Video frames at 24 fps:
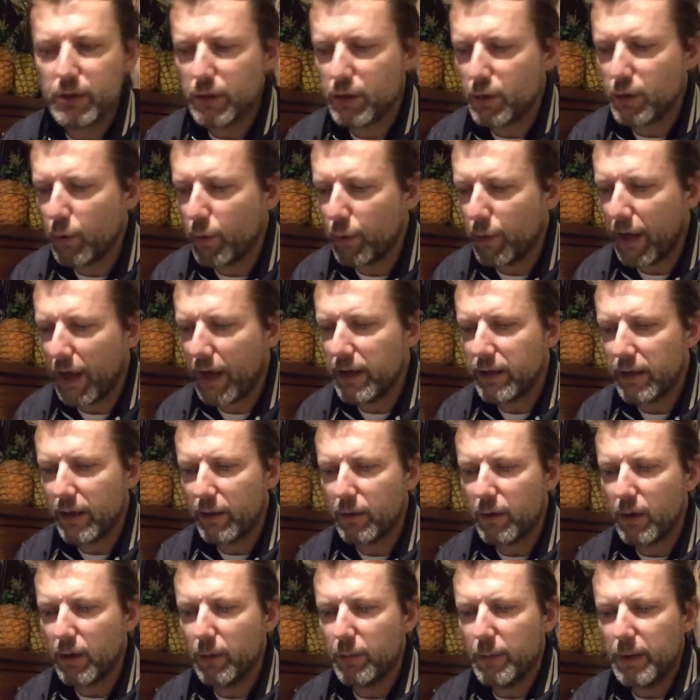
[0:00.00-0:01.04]
The
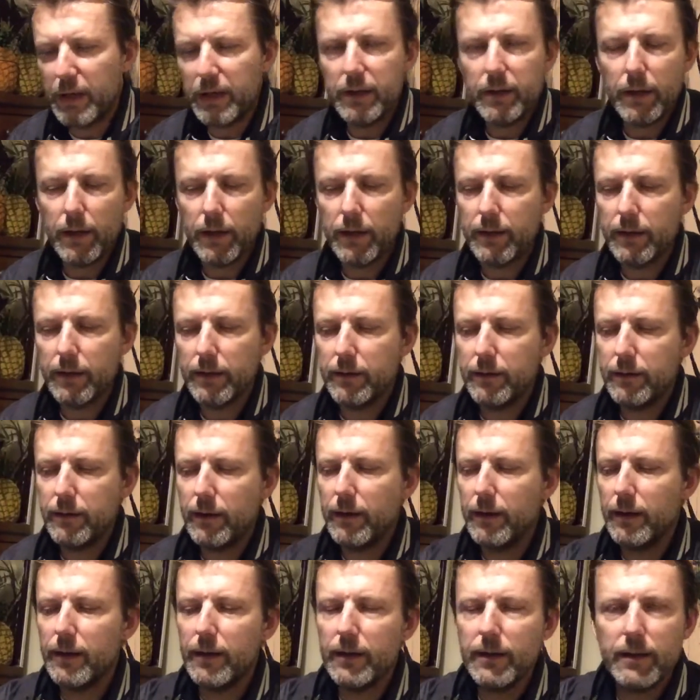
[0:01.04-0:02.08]
tornado come in and
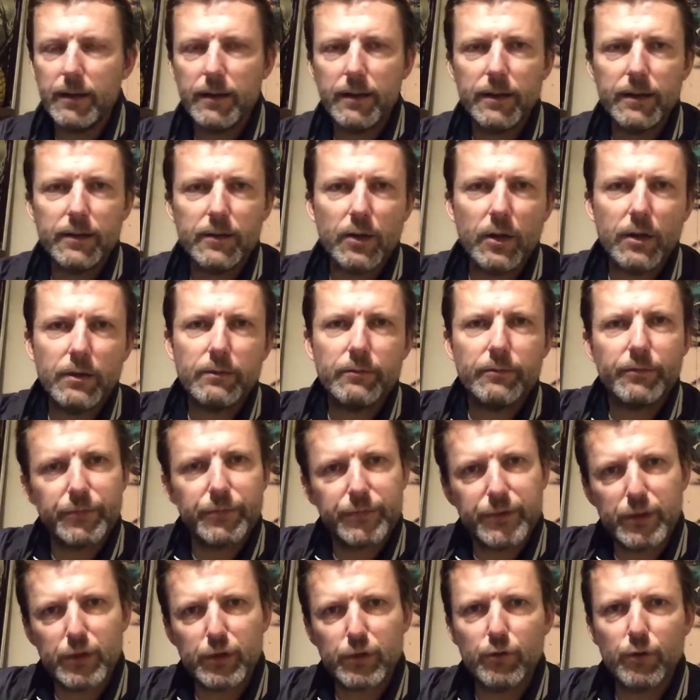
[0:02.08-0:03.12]
uh, and and
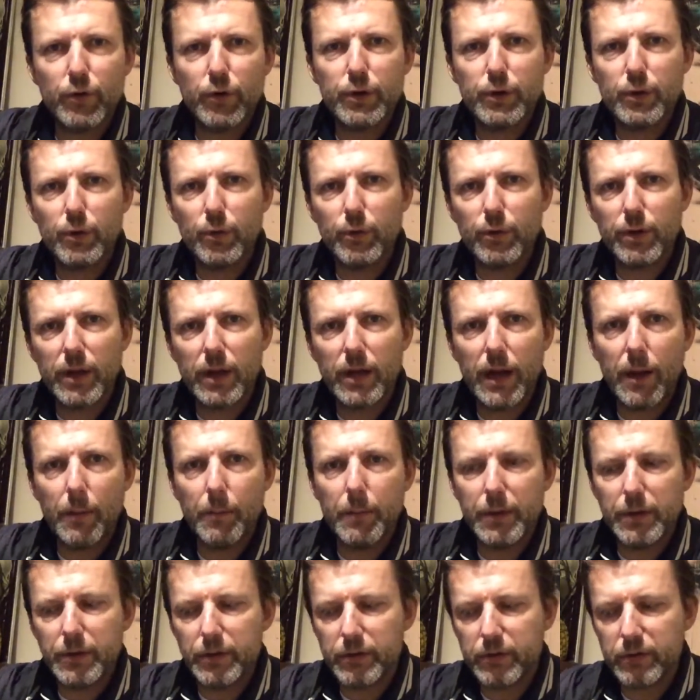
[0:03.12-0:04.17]
destroyed all the
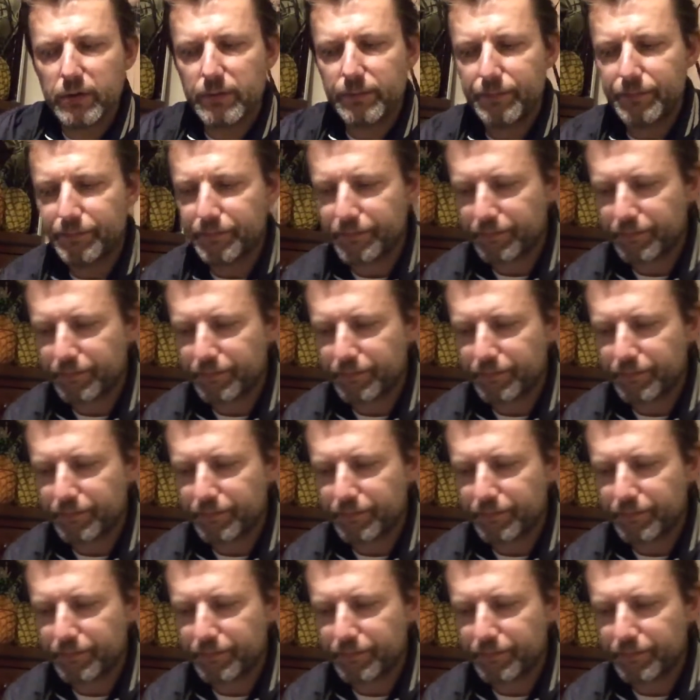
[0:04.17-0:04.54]
allotments.